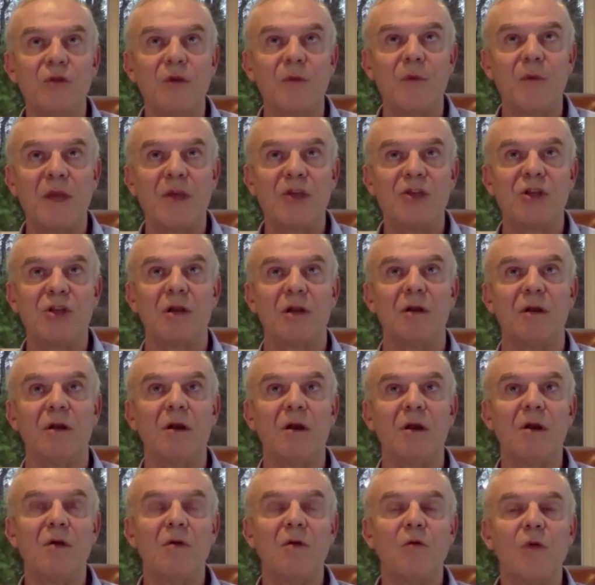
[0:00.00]
to the patient,
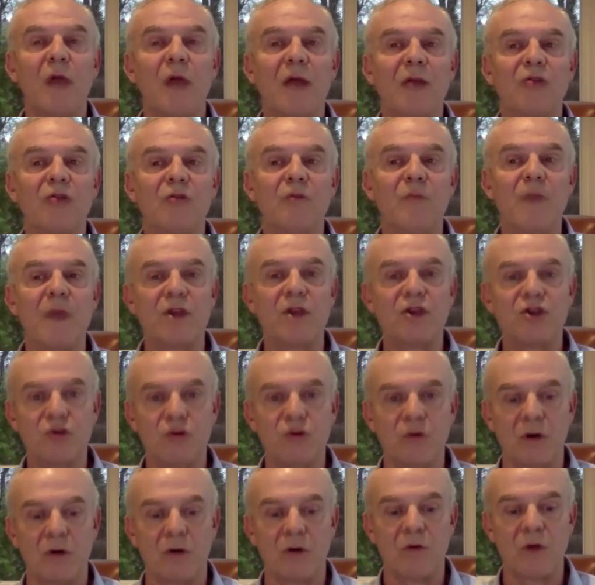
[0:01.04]
we like to make
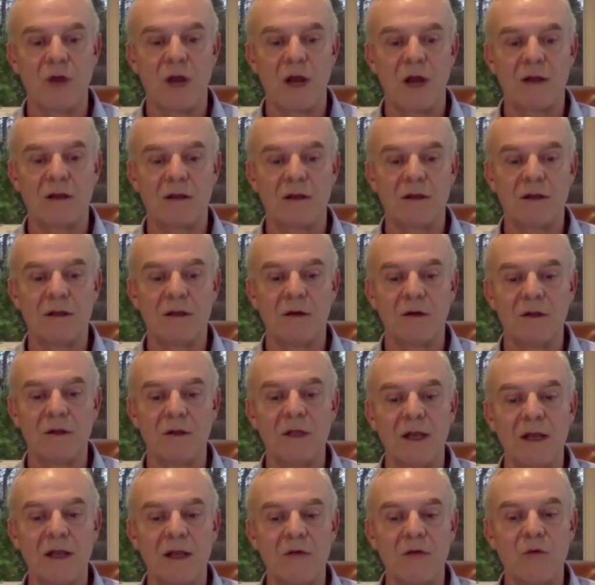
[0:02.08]
sure we are
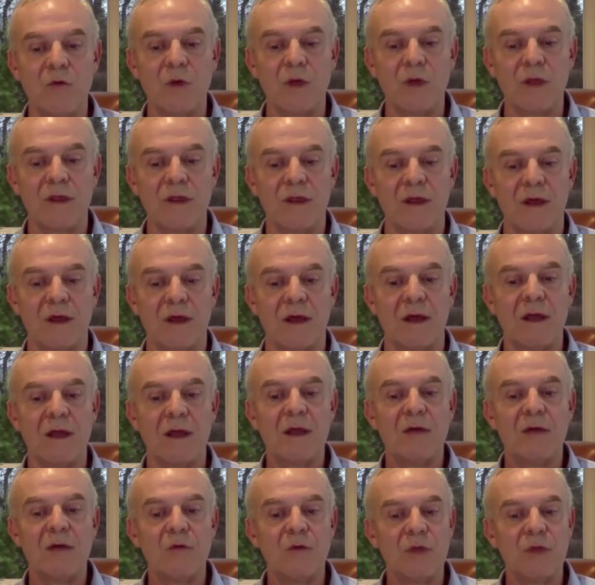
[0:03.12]
dealing with
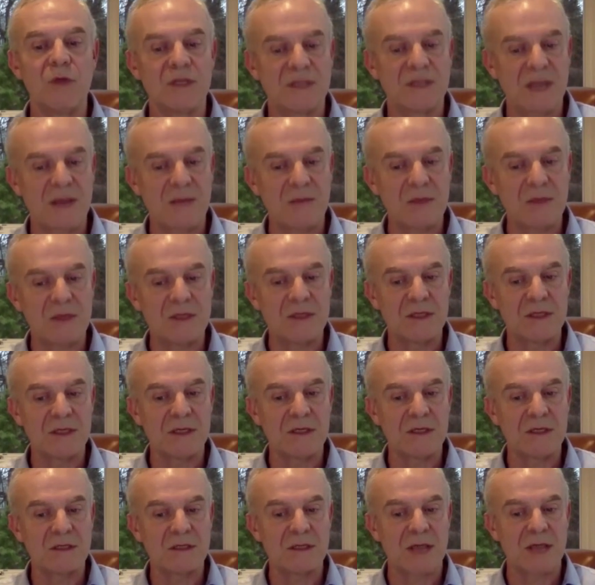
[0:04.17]
the same
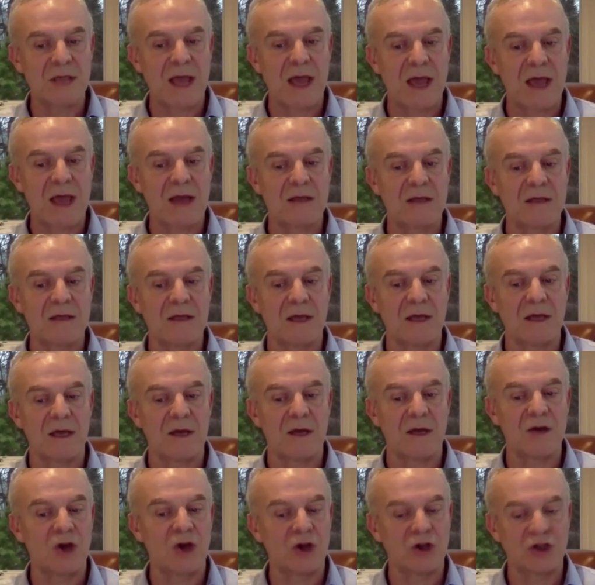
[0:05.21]
disease and
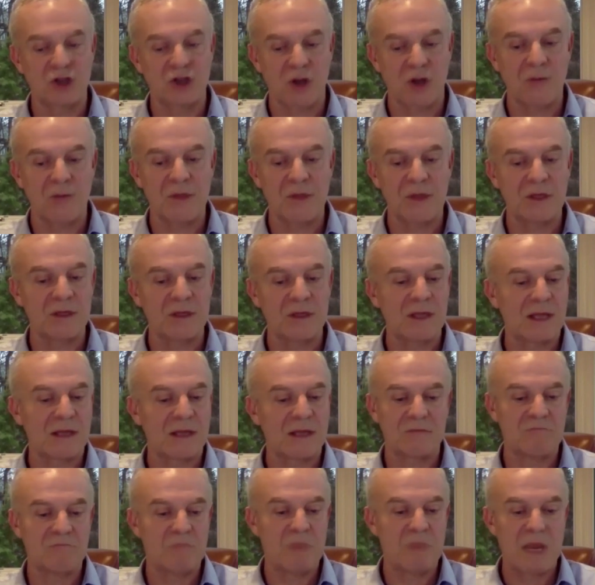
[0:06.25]
not something
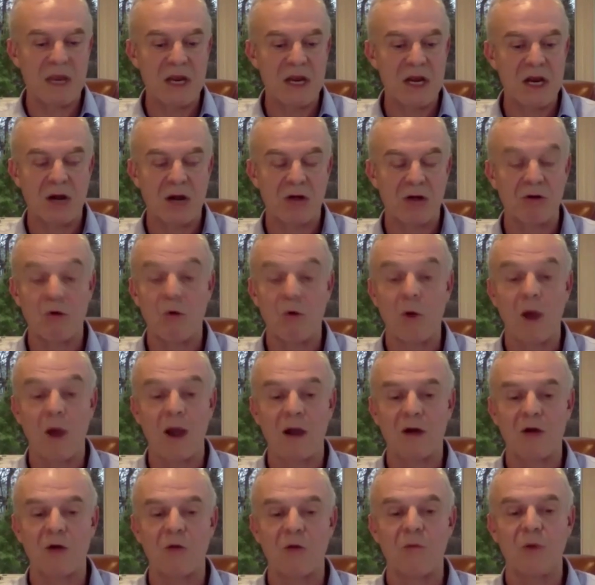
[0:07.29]
that may
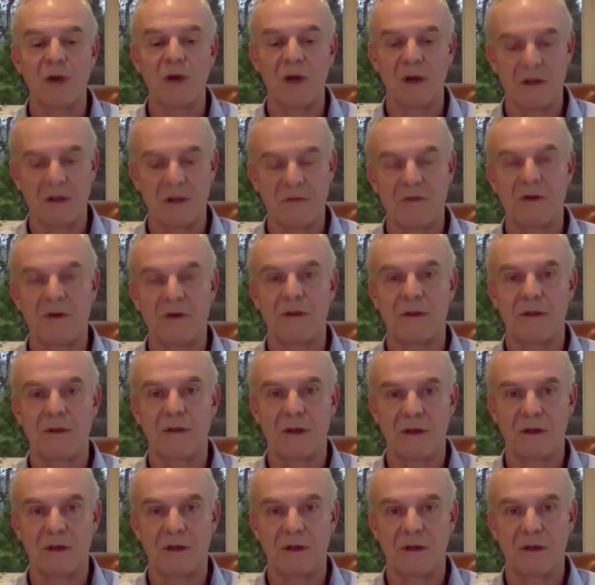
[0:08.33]
require a completely different